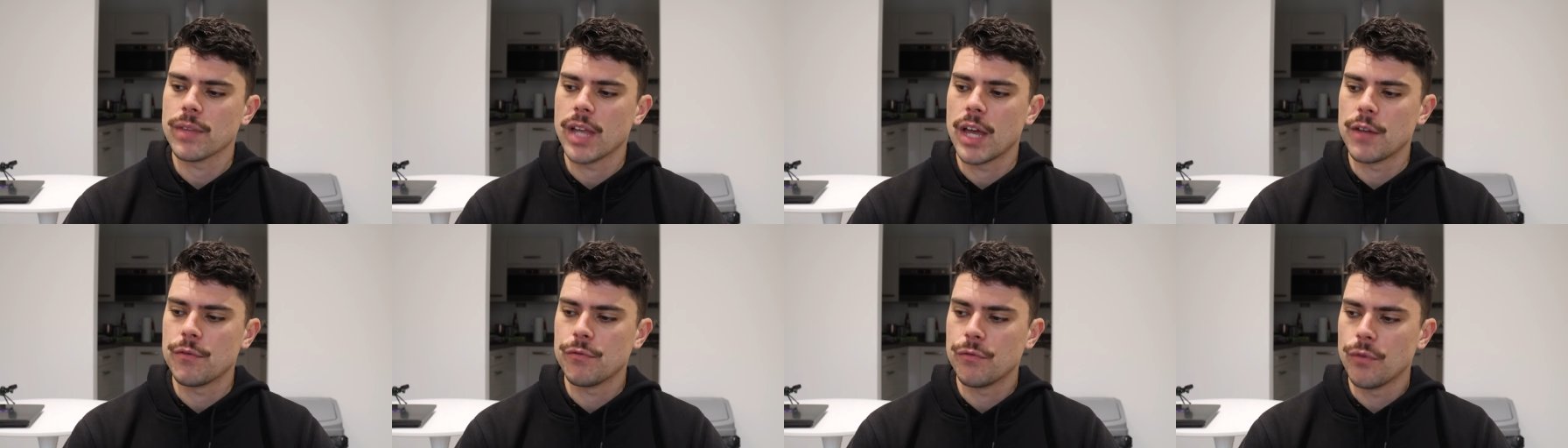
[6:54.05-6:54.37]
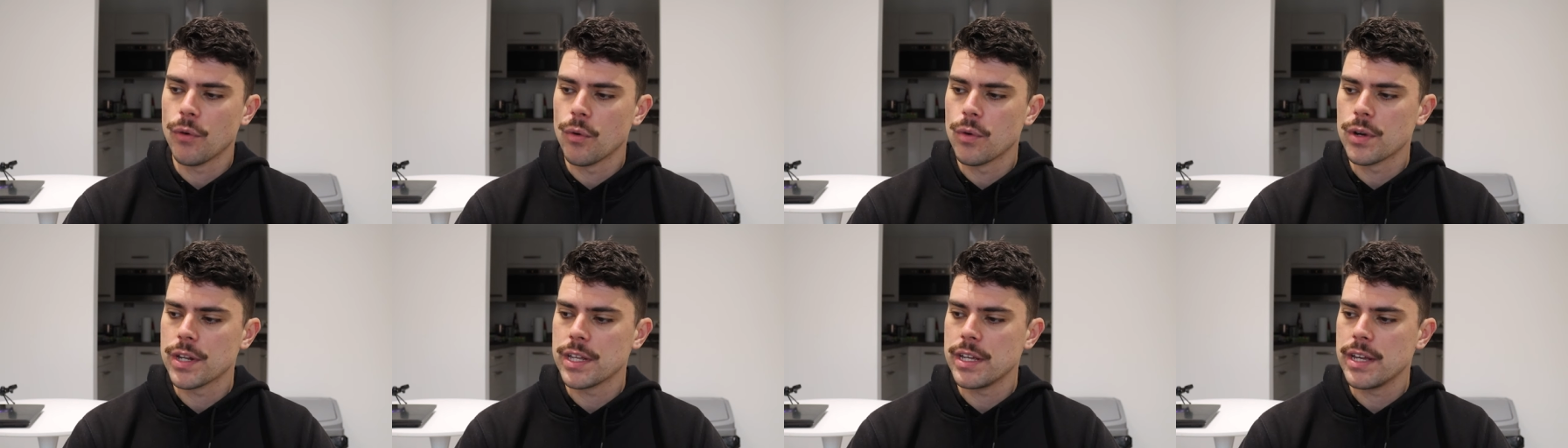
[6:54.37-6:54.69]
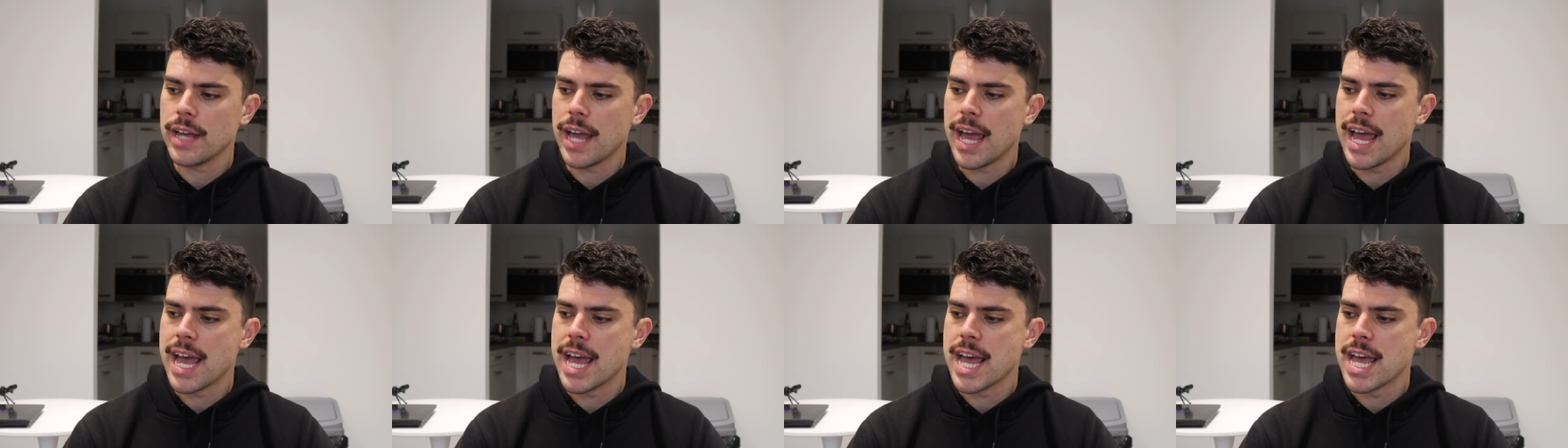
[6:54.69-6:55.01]
at
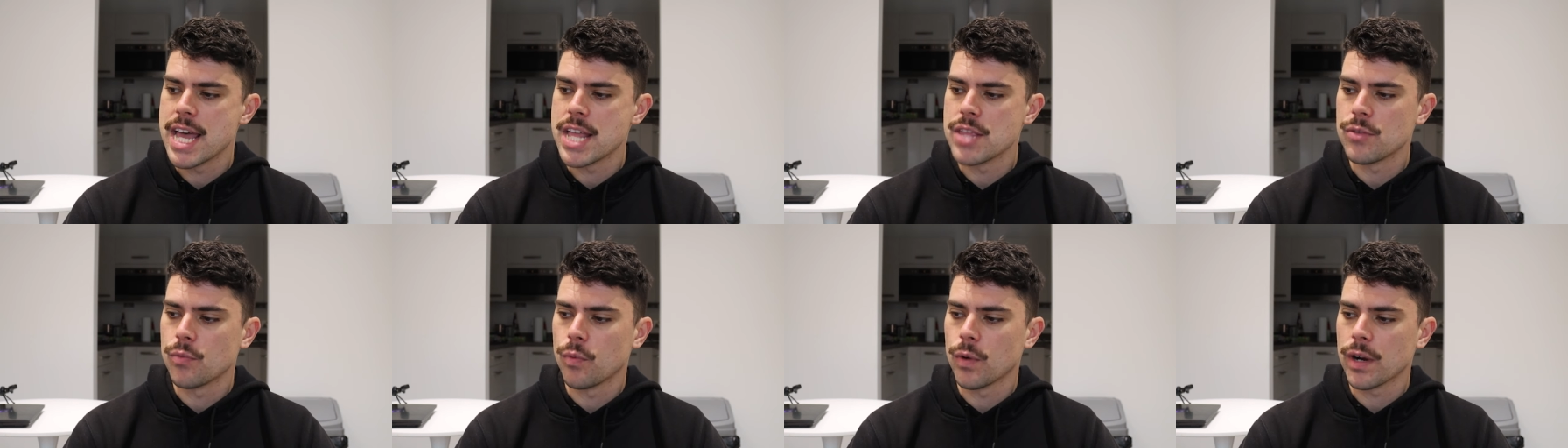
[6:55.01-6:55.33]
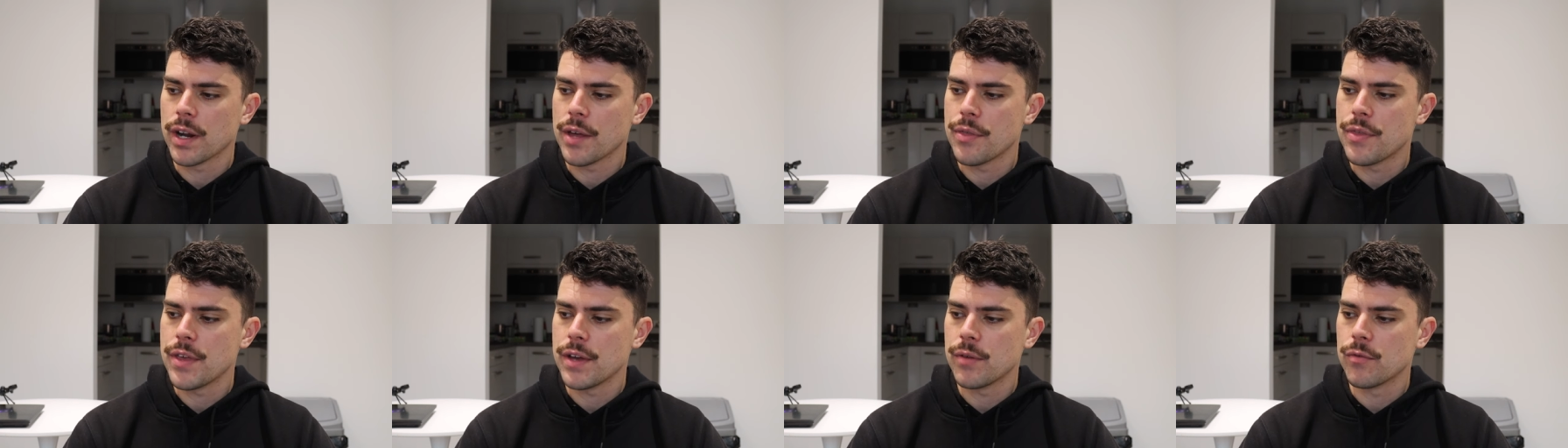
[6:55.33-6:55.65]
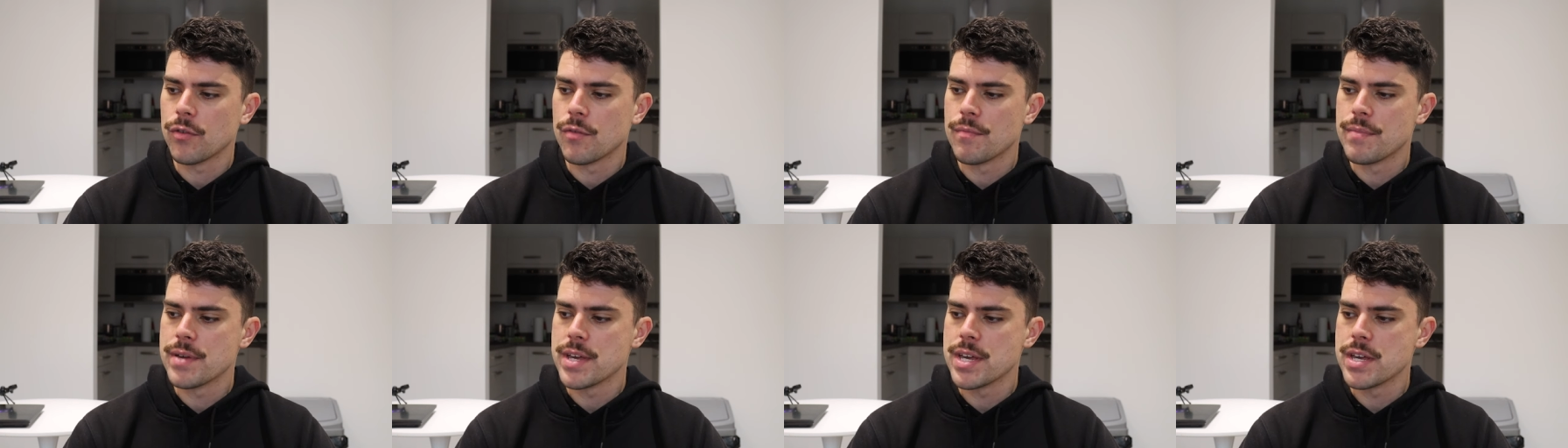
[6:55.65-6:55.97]
40 and what I think
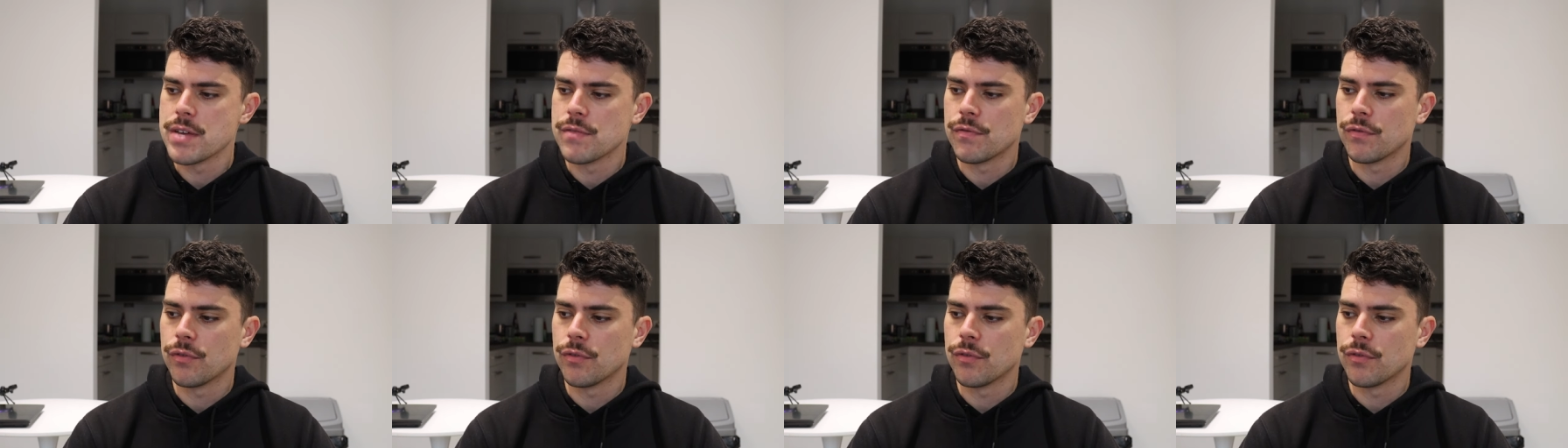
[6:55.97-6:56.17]
will be